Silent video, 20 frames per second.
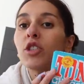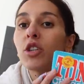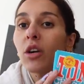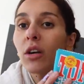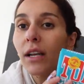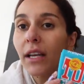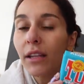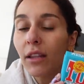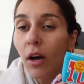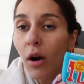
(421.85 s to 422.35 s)

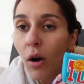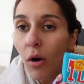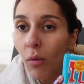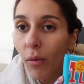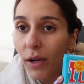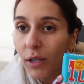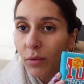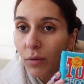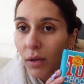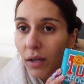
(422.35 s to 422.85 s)
chocolate in the whole
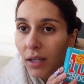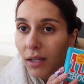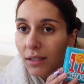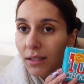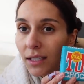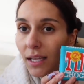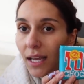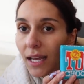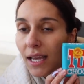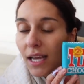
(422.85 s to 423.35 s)
wide
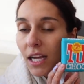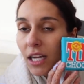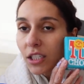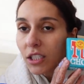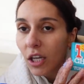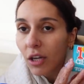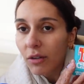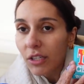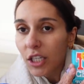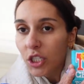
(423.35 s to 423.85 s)
world.
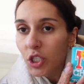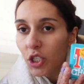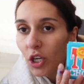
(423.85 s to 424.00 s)
Tony's